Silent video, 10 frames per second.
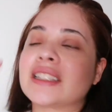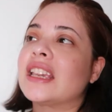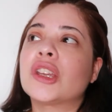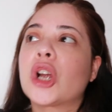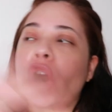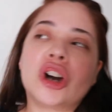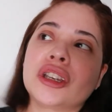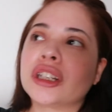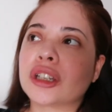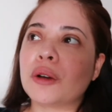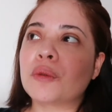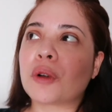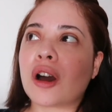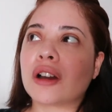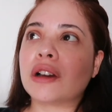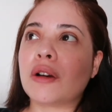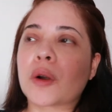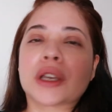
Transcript: either all gonna go wrong or